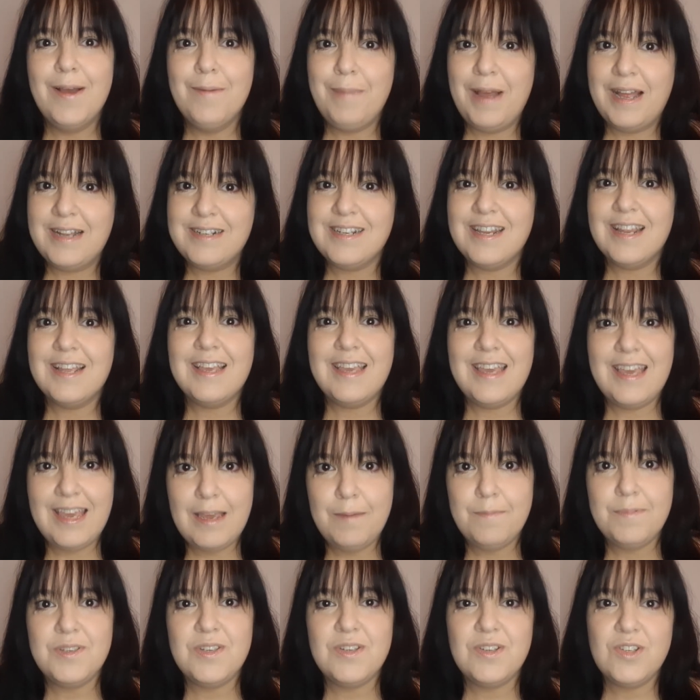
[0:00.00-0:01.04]
but
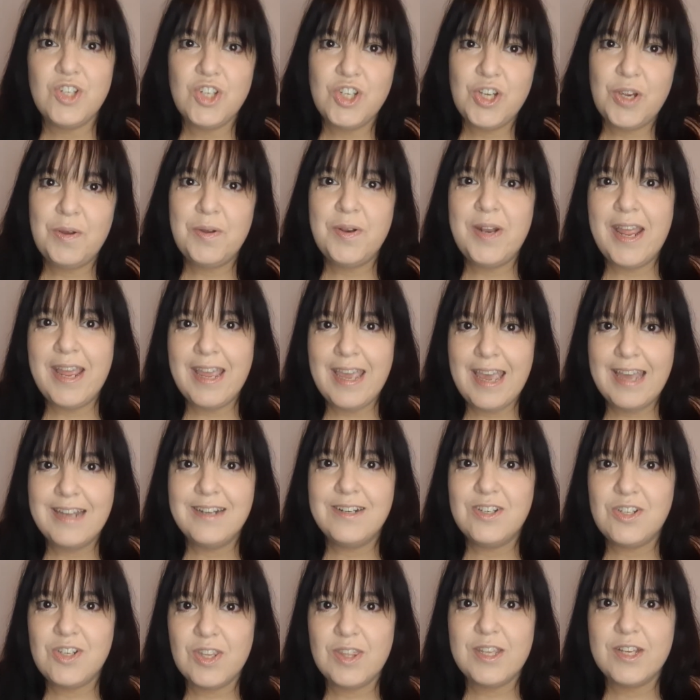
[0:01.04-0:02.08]
keep tuning
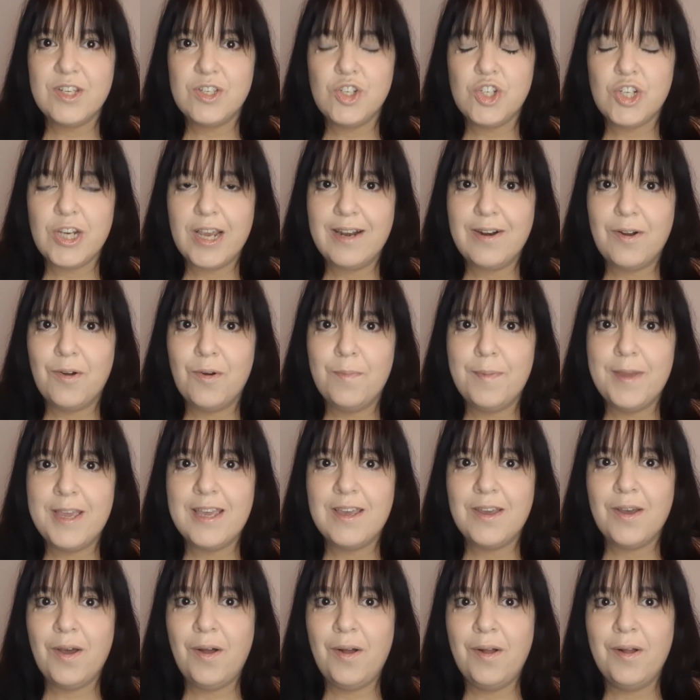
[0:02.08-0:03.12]
into this channel
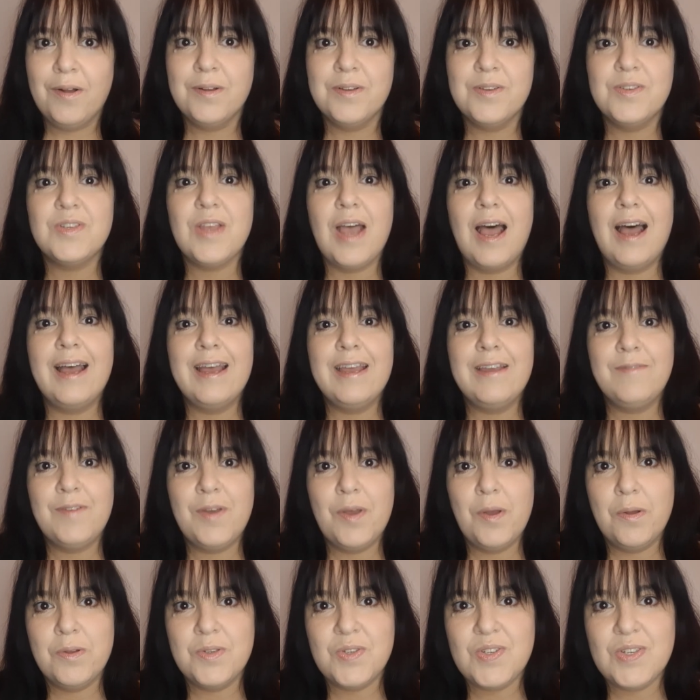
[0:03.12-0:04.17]
because I've
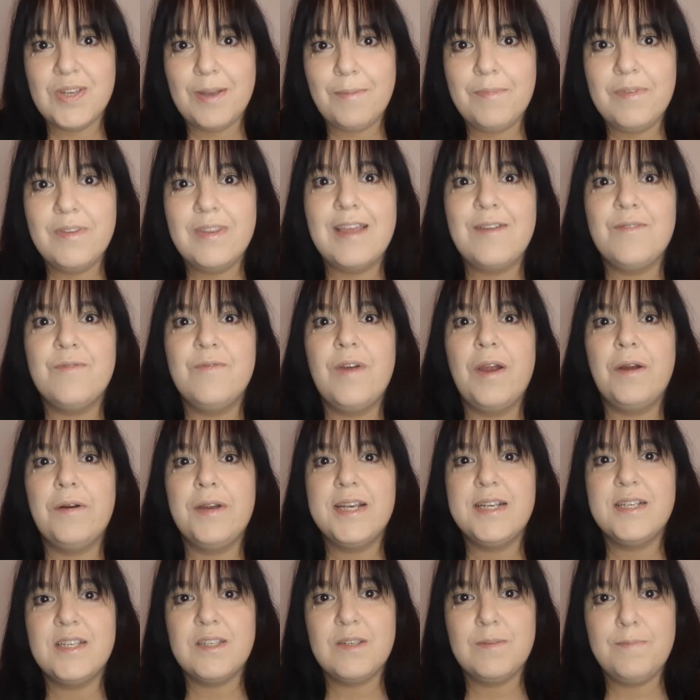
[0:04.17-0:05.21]
got something
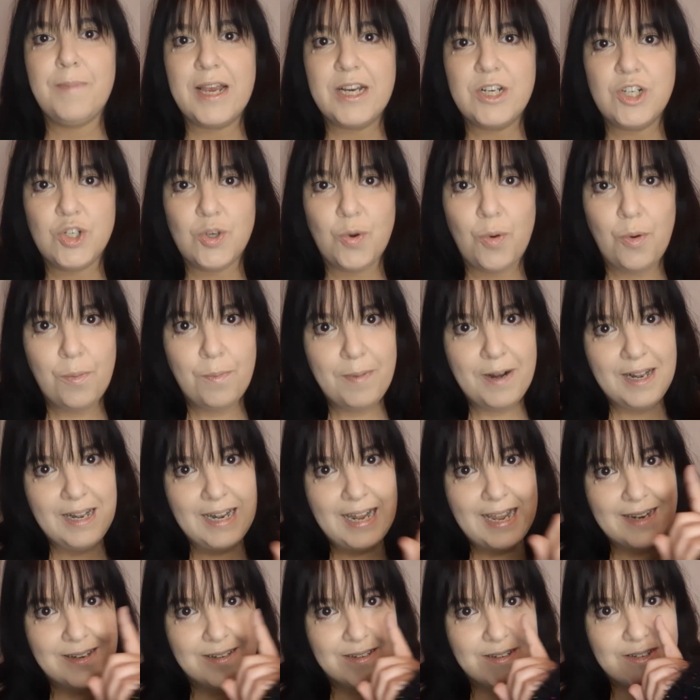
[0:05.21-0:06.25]
very special
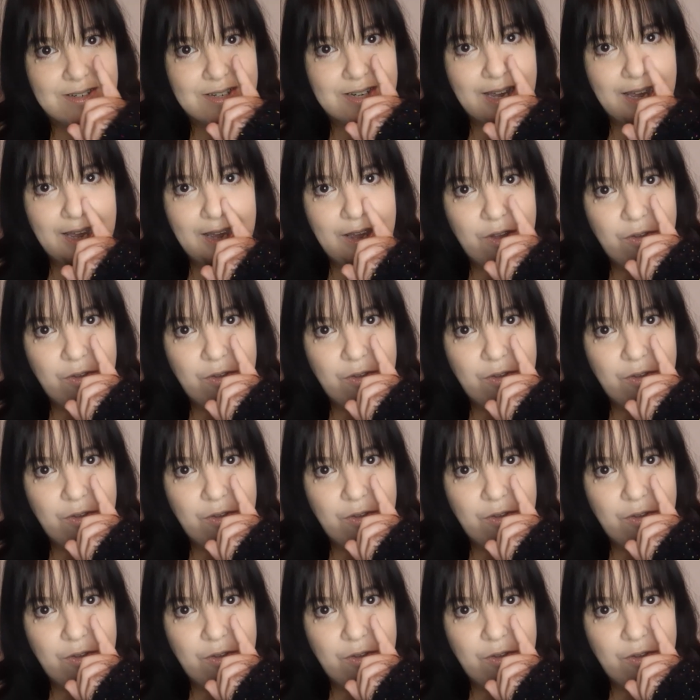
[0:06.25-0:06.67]
planned